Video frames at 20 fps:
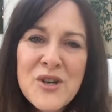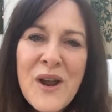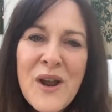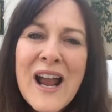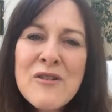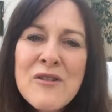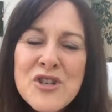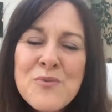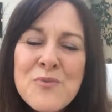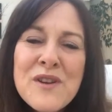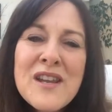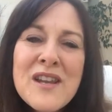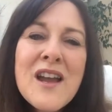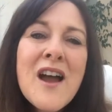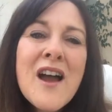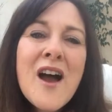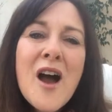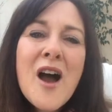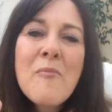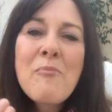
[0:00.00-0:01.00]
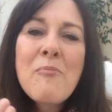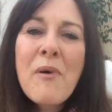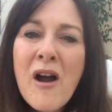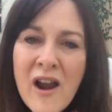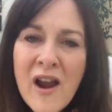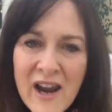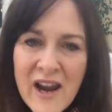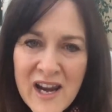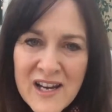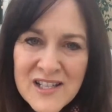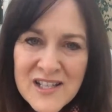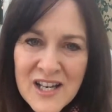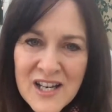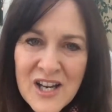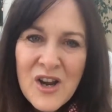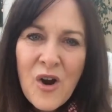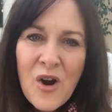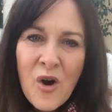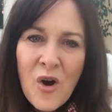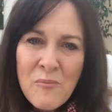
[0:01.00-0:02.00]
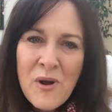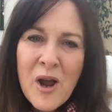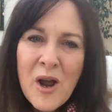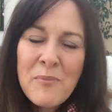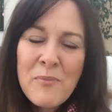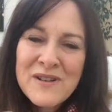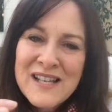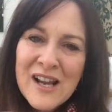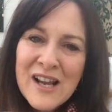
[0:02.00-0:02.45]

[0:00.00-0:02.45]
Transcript: How do we abide on purpose?